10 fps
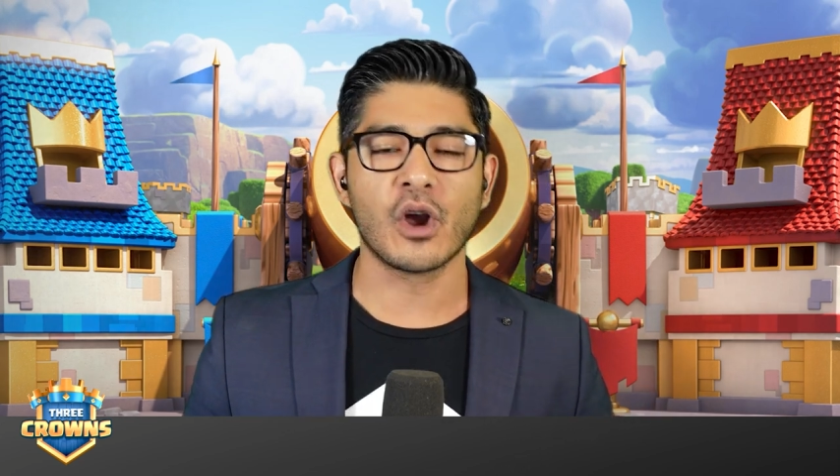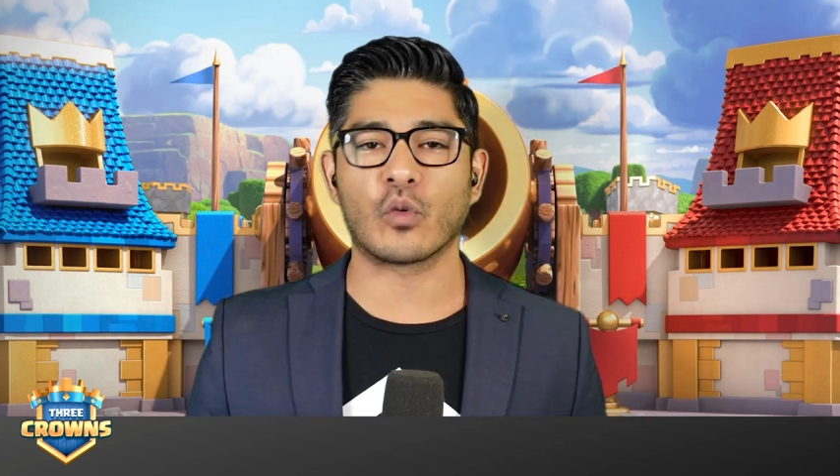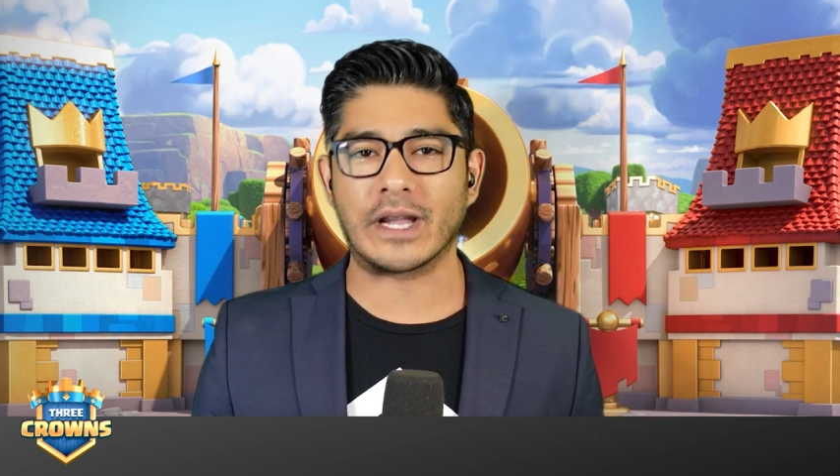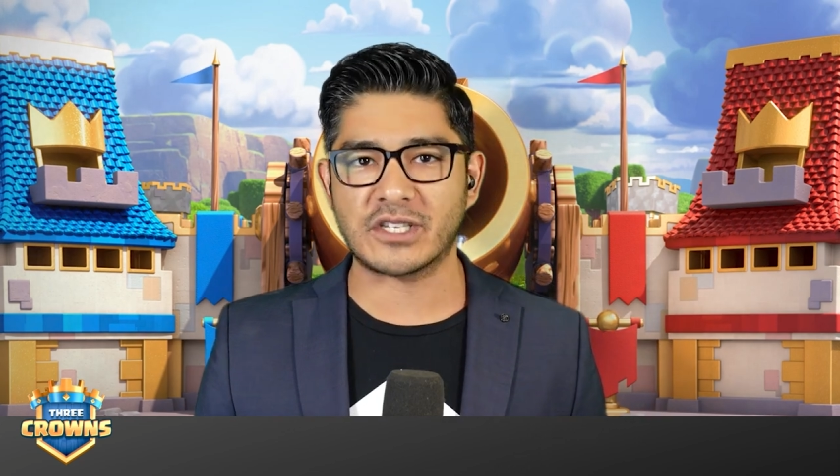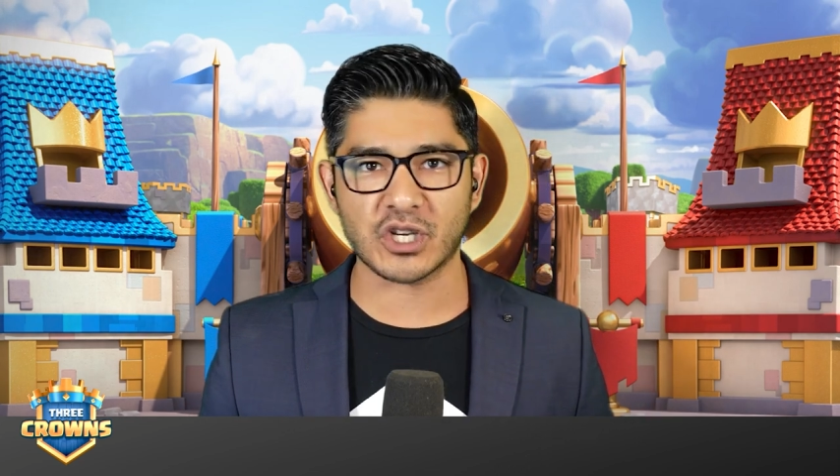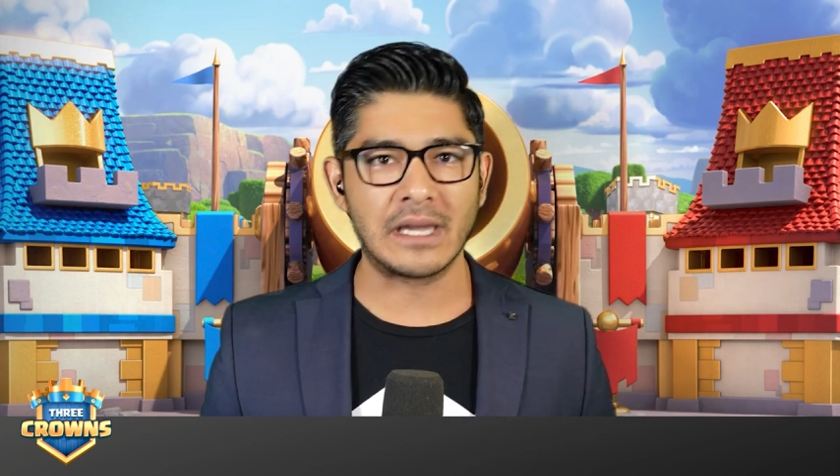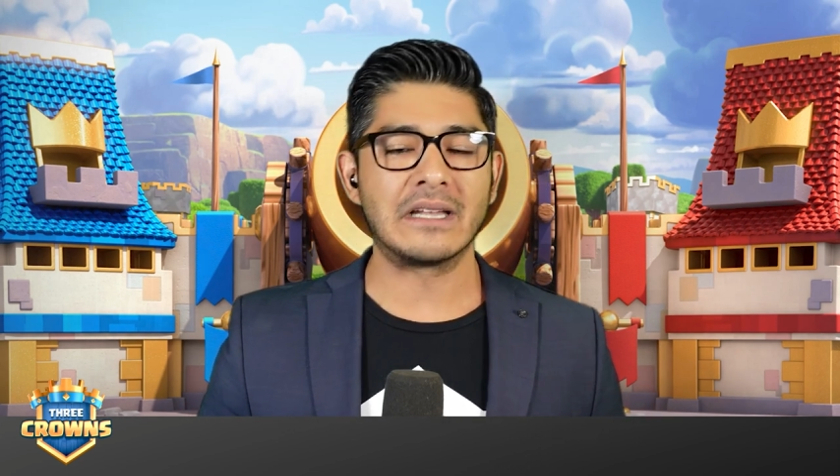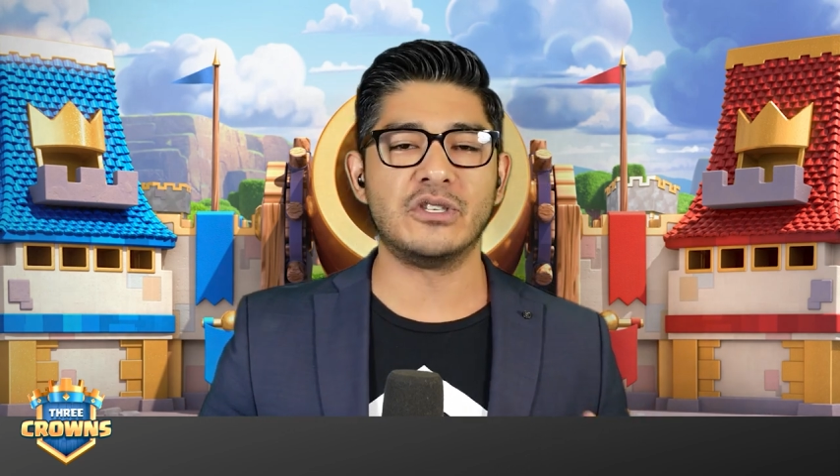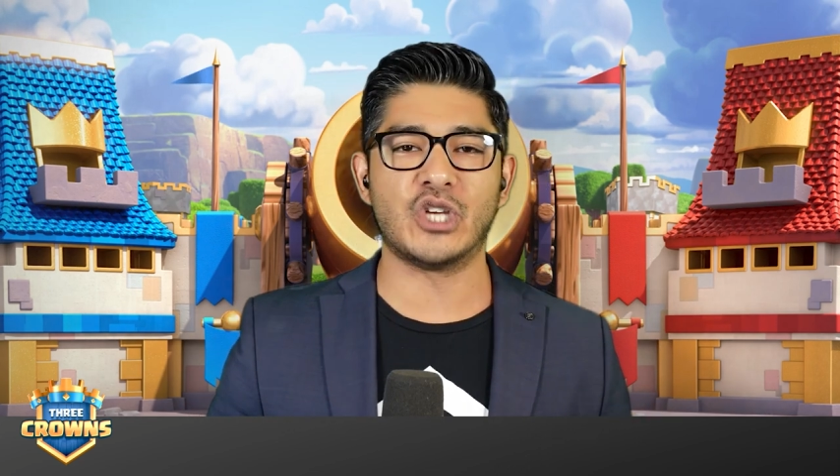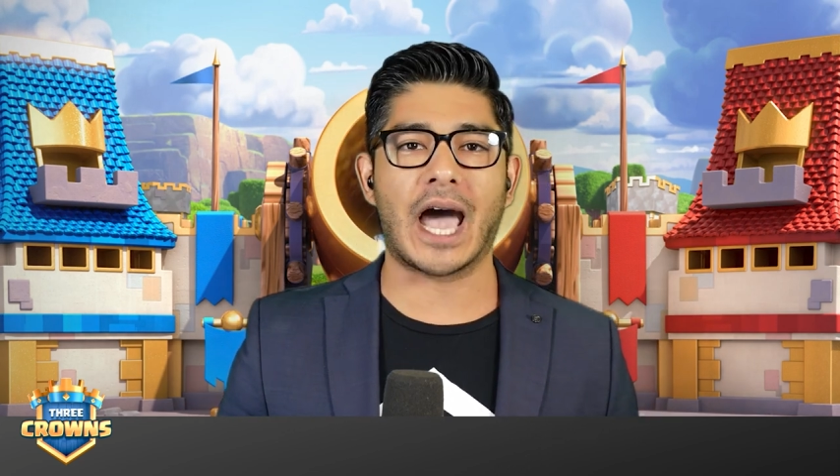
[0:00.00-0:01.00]
Rich,
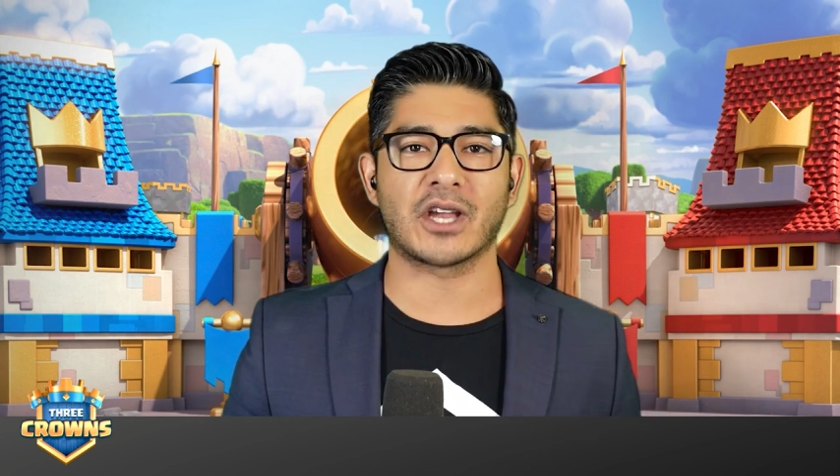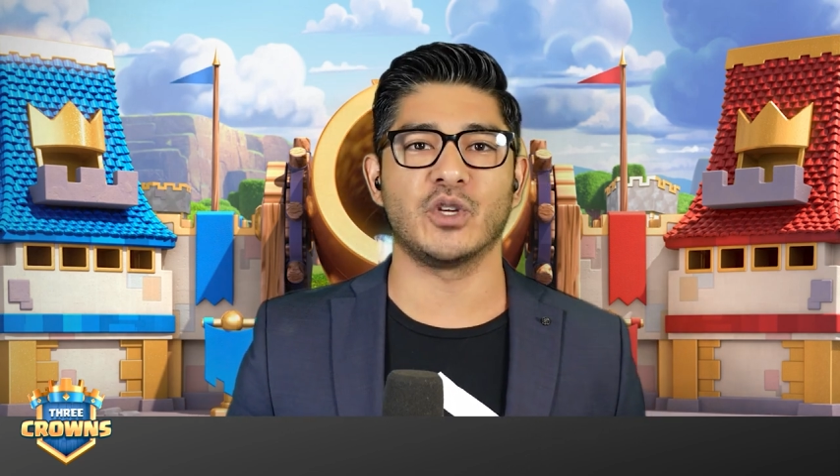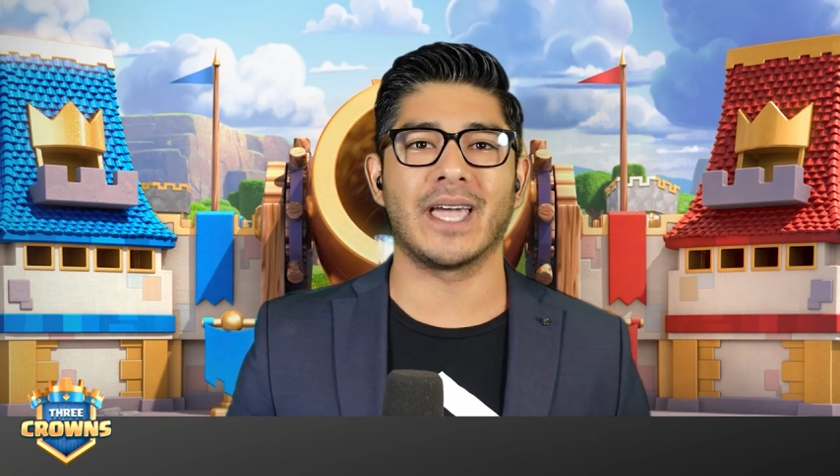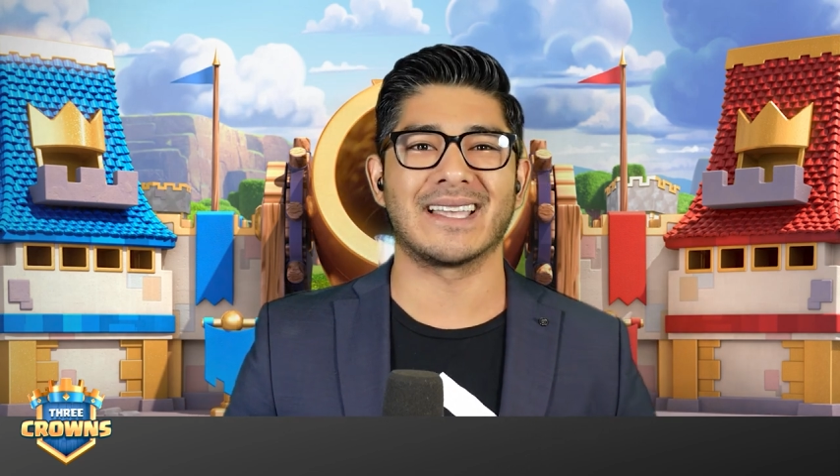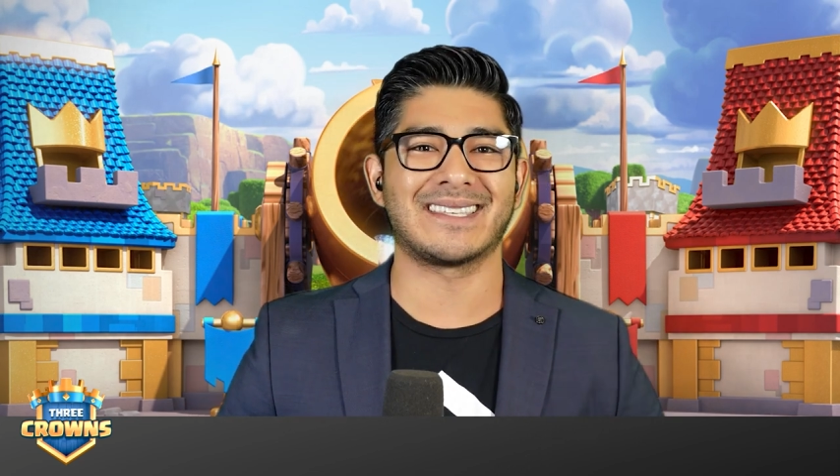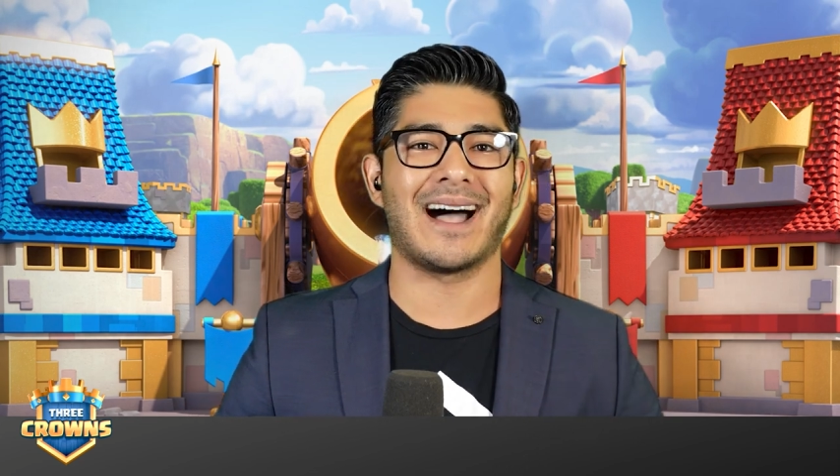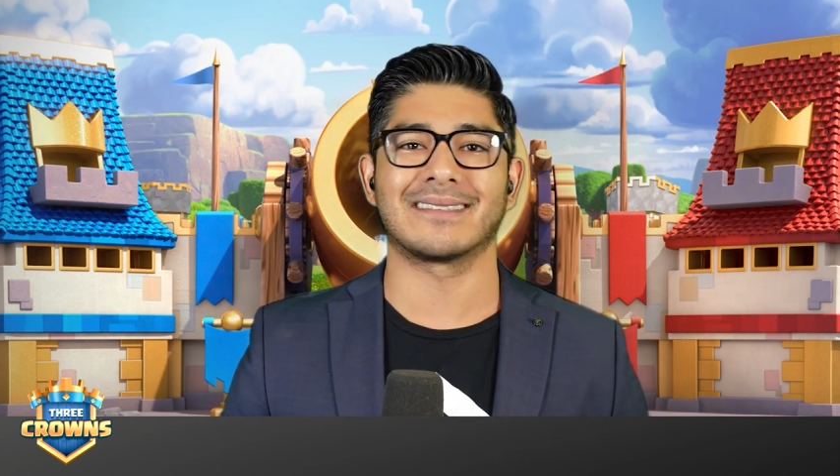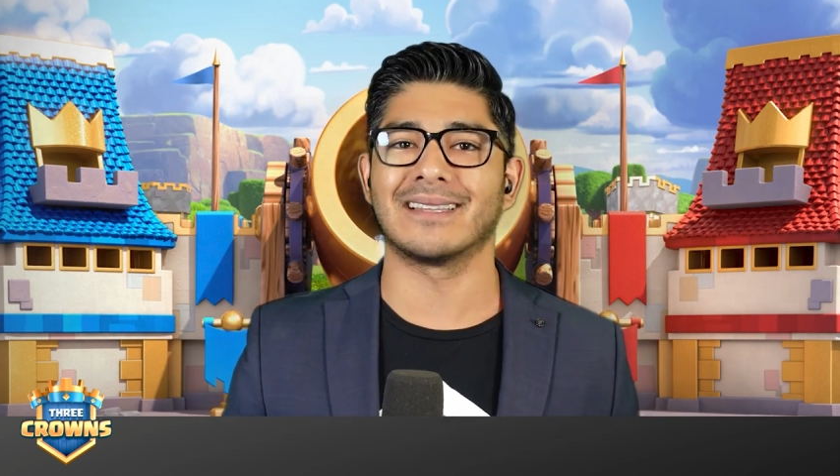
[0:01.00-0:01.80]
Josh, you guys talked